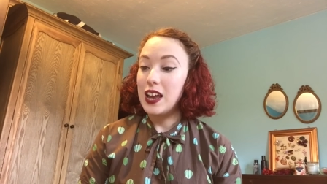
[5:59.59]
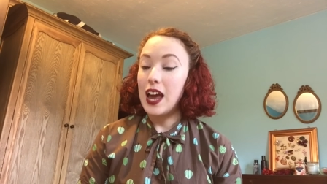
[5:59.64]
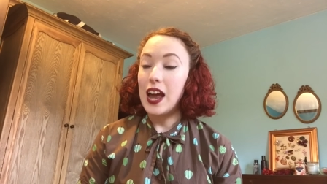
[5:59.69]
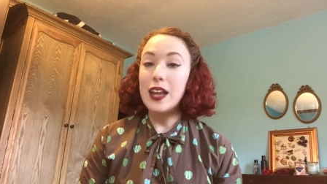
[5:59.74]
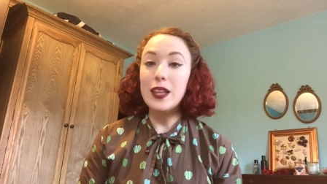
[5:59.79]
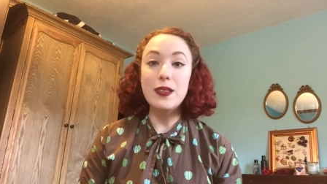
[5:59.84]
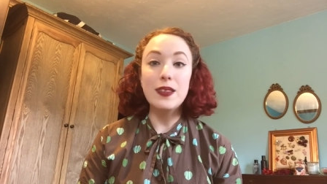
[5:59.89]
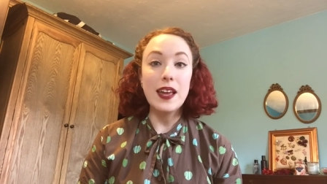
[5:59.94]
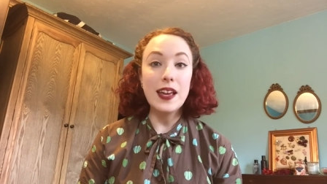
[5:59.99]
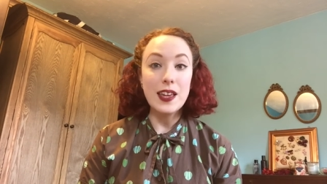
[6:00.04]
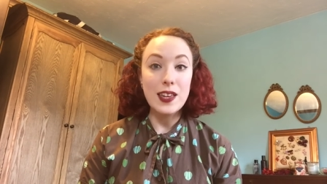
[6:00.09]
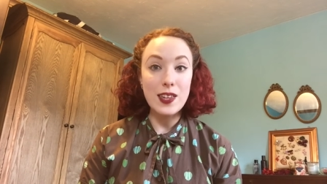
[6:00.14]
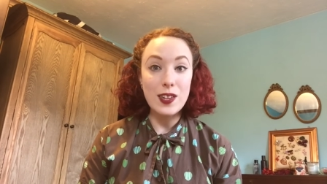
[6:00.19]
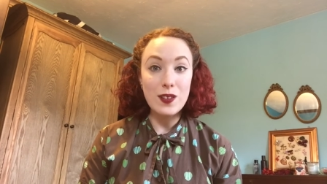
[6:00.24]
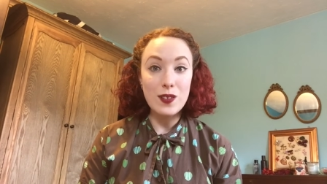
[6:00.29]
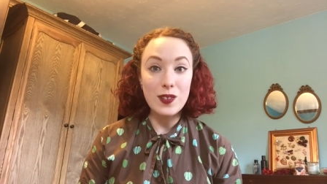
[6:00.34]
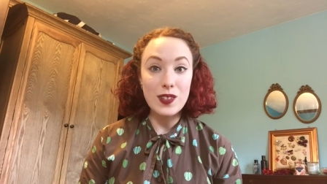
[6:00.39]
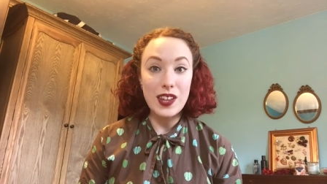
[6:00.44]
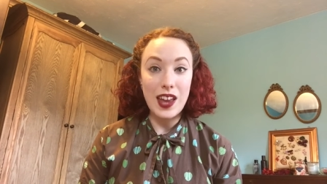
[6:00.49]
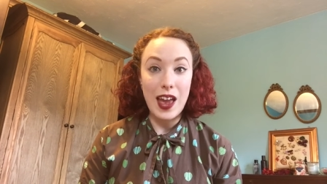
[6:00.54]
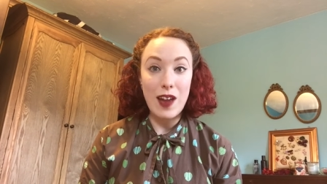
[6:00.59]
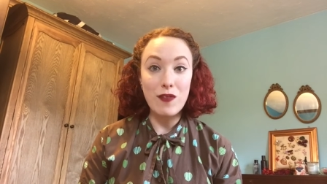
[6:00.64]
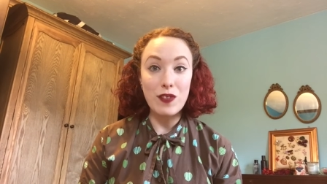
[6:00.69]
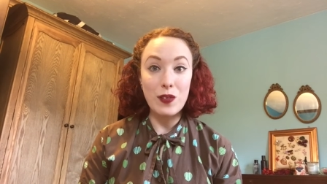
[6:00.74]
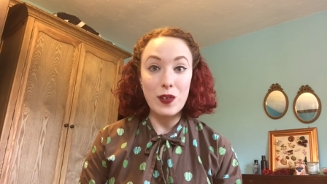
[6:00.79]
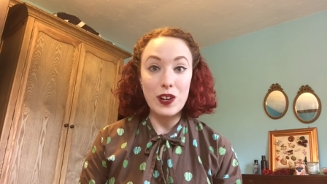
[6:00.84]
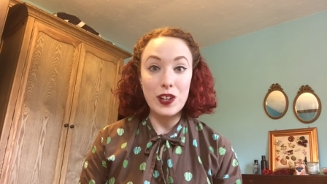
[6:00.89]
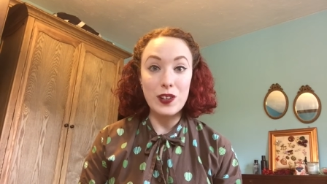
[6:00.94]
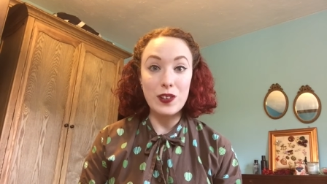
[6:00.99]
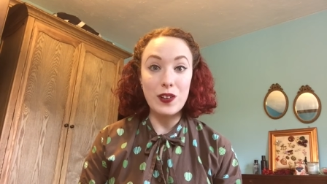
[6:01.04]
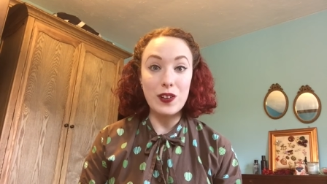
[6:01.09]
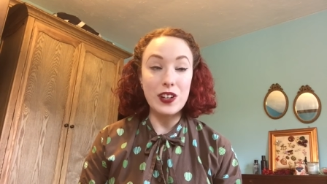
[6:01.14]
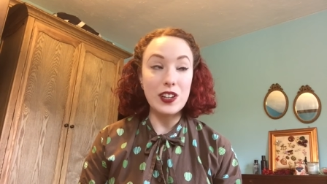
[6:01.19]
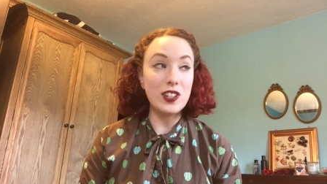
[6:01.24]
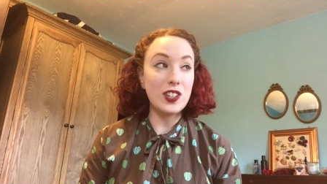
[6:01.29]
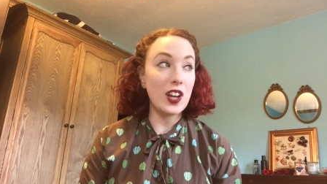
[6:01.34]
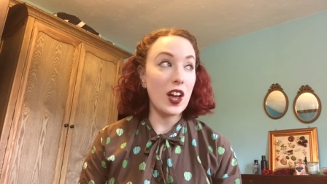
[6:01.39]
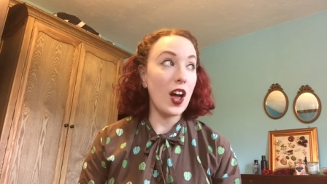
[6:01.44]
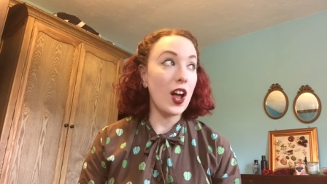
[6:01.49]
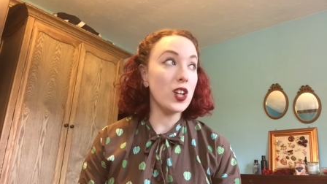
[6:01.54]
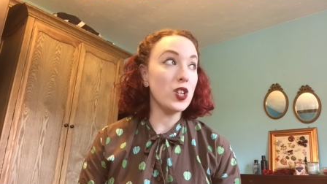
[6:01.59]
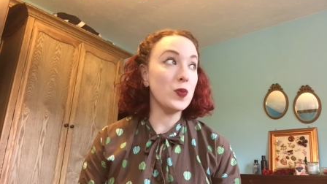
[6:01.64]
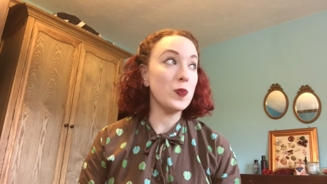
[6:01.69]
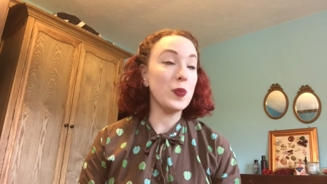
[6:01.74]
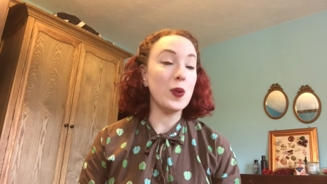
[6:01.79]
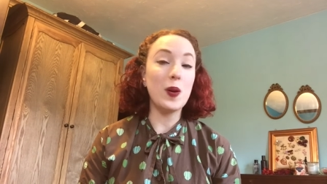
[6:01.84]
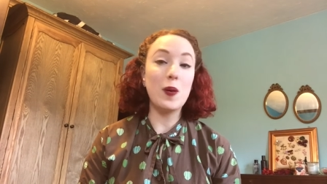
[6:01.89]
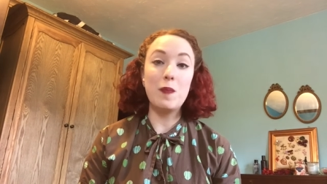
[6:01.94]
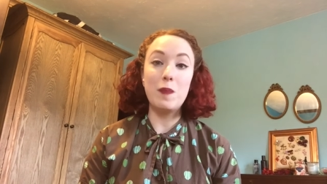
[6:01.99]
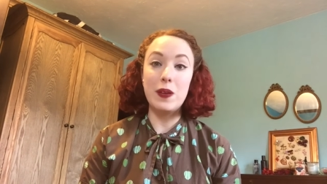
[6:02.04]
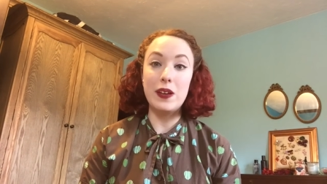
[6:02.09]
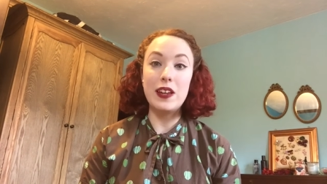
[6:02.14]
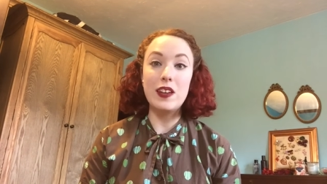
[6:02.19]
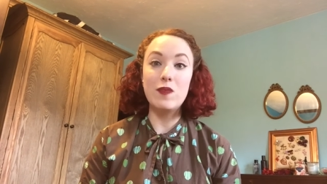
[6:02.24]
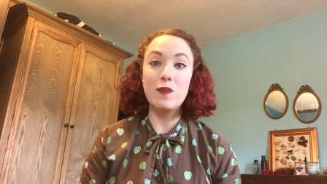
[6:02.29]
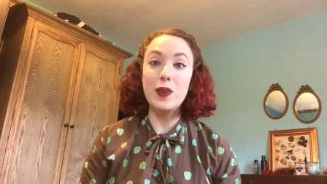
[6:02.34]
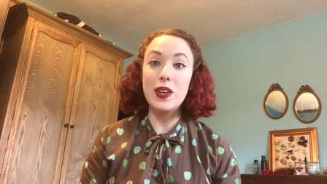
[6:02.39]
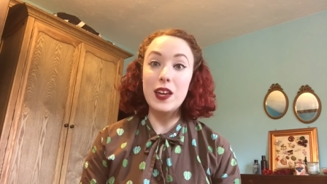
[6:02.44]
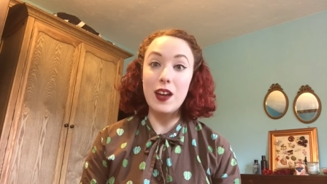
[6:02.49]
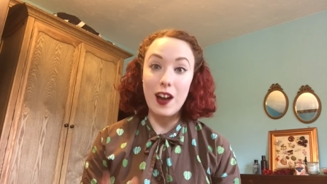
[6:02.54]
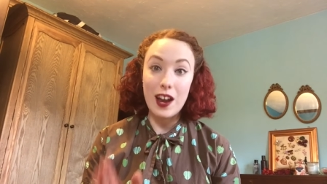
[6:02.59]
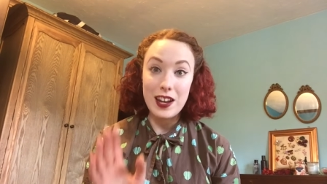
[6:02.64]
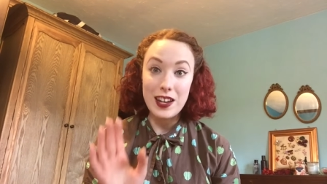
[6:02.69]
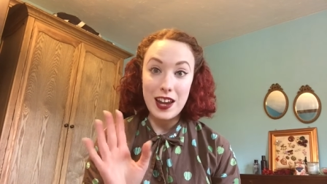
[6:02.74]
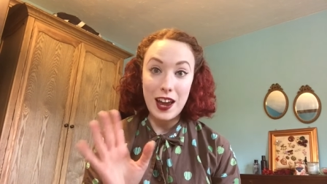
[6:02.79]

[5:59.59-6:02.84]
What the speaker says: And thank you to everyone who got in touch, but believe me, I